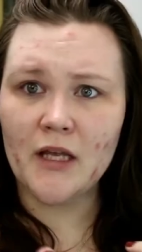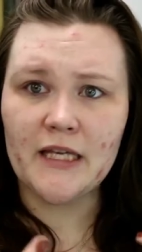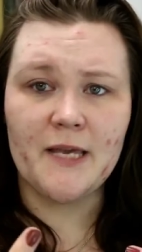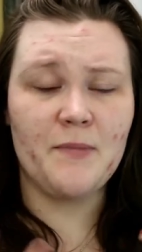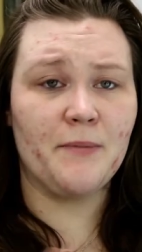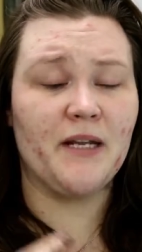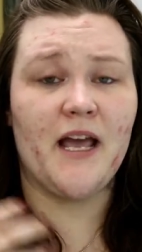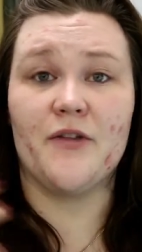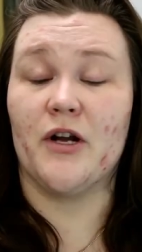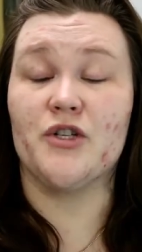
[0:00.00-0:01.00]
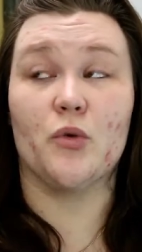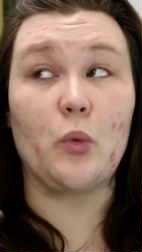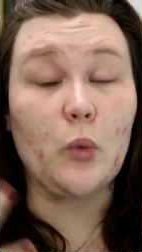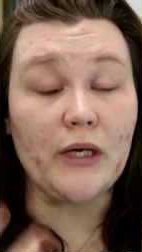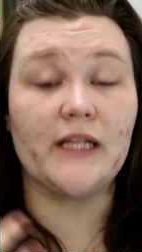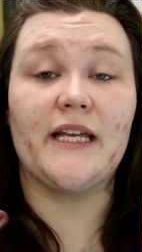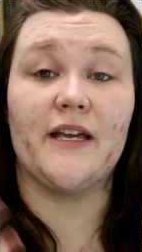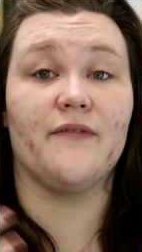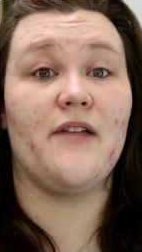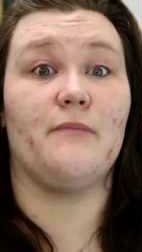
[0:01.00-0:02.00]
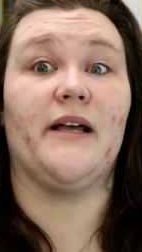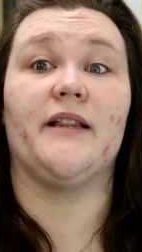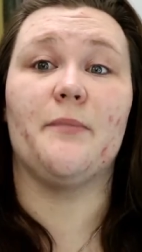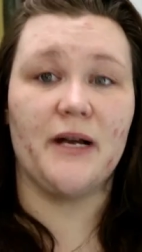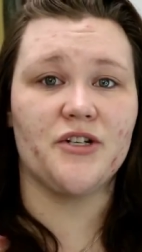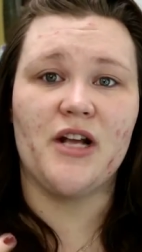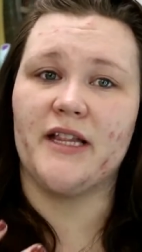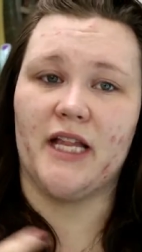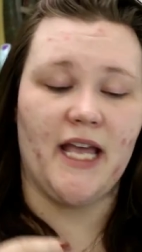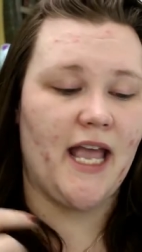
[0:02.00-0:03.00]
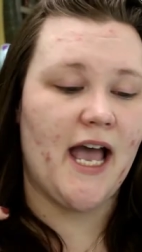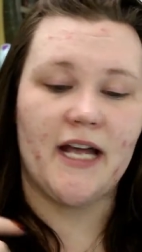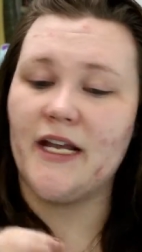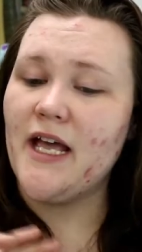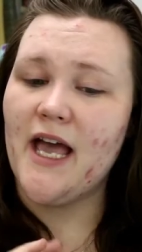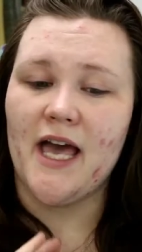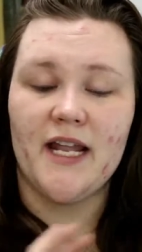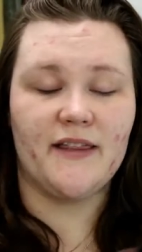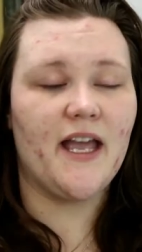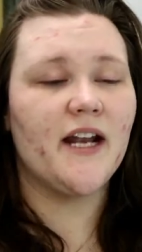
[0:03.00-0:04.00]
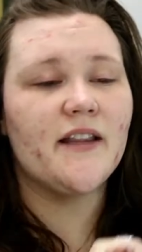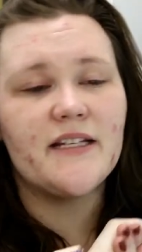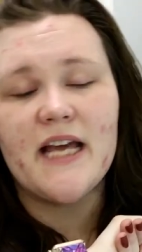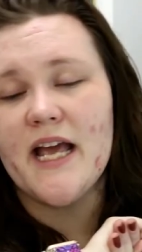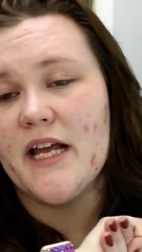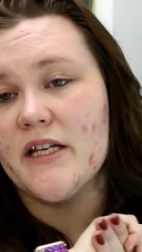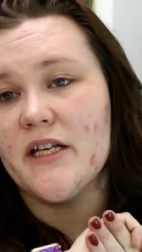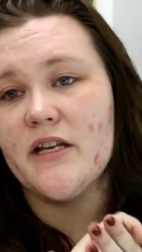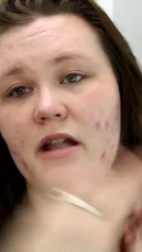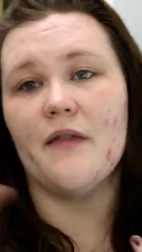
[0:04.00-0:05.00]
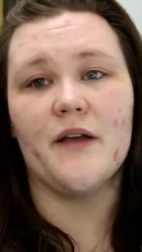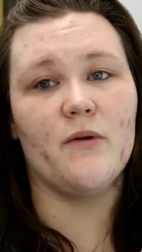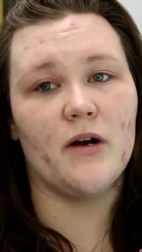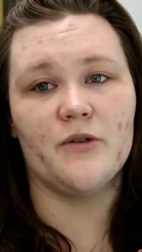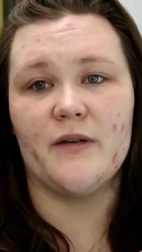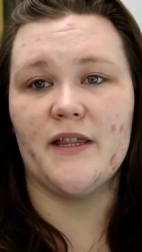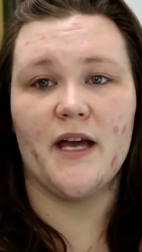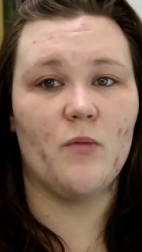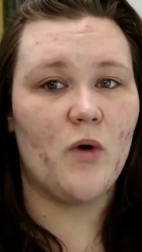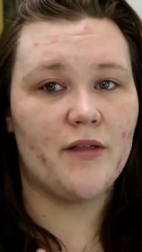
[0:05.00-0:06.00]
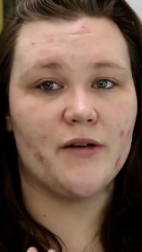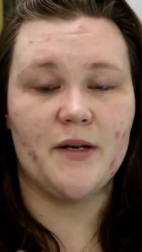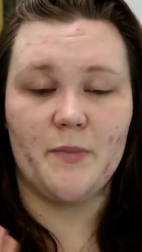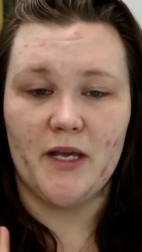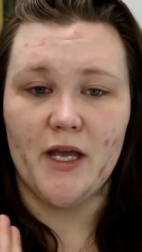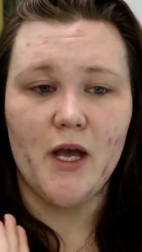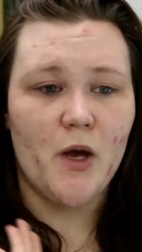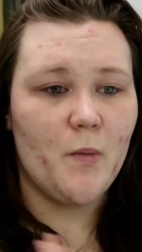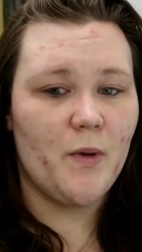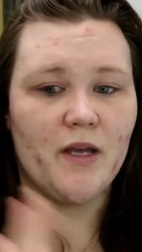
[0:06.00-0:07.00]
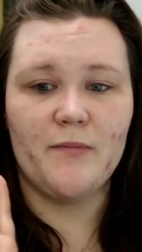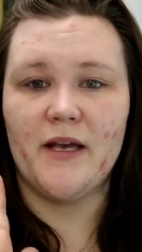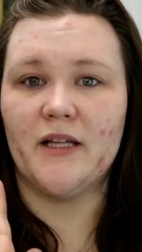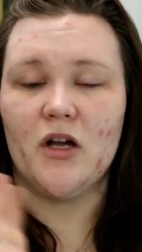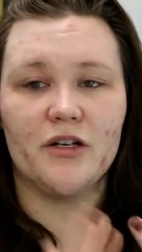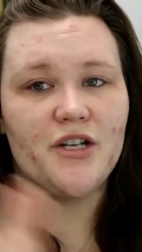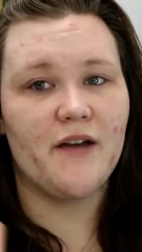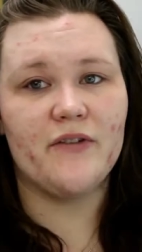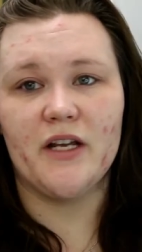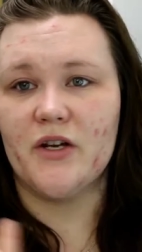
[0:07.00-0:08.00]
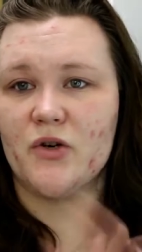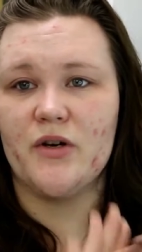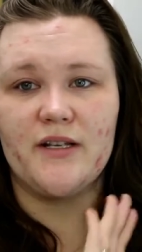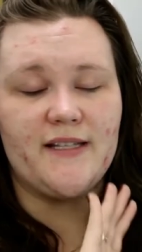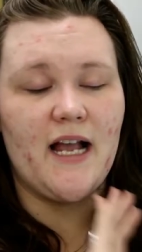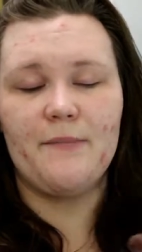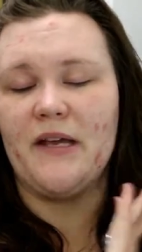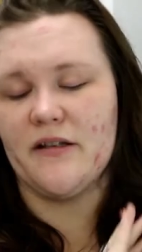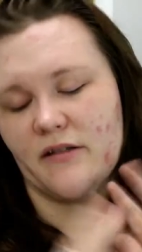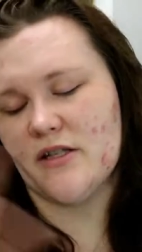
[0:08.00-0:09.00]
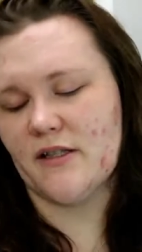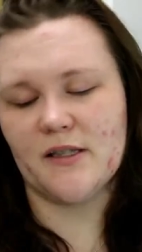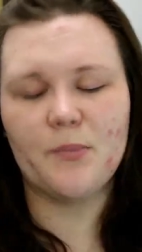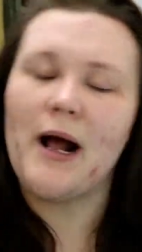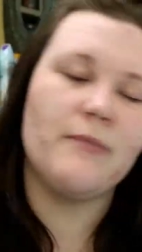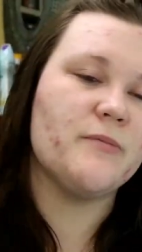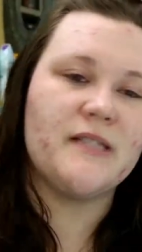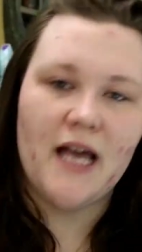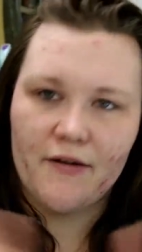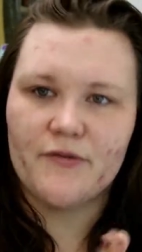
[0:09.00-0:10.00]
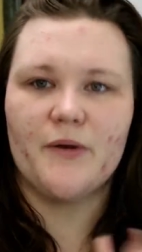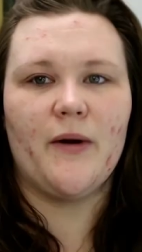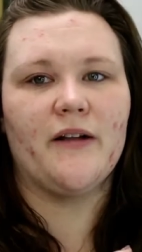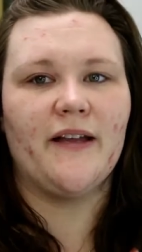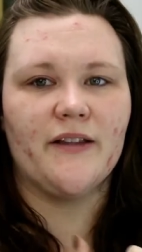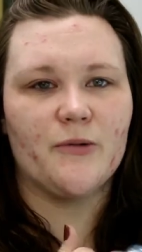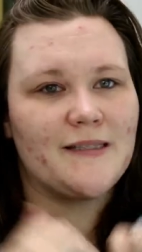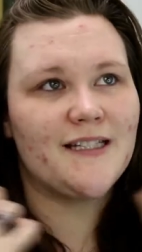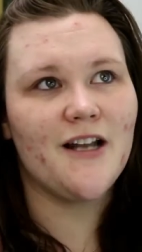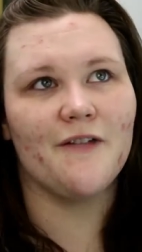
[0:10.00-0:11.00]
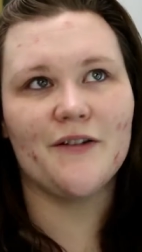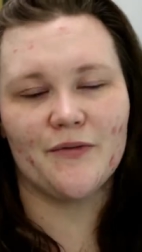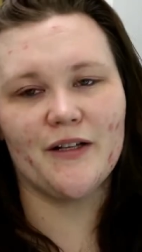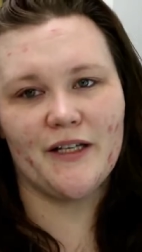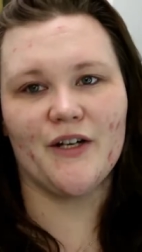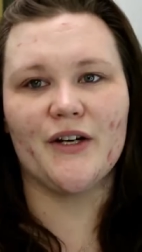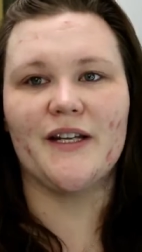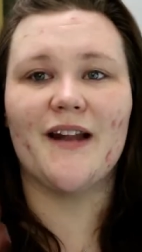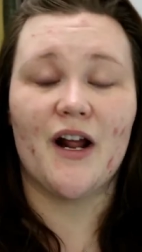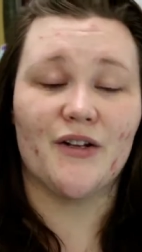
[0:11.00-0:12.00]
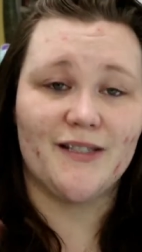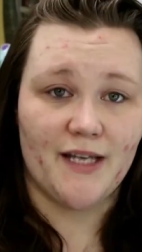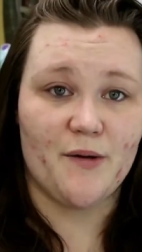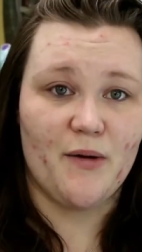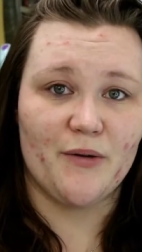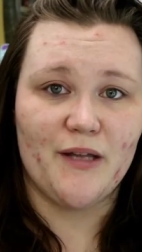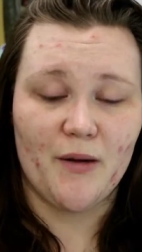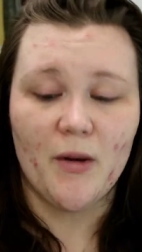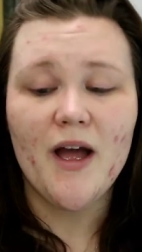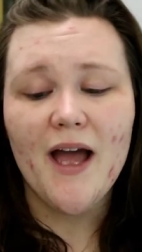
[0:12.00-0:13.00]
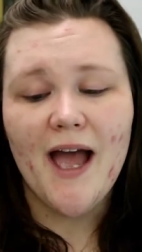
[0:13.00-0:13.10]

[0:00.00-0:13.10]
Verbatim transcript: keep them together and to really give them like the best shot that they had. And at the end of the day, nothing worked with them, whether it be pigment, longevity, creasing, I mean, just the problems everywhere. Like there was nothing really good that I could say about them.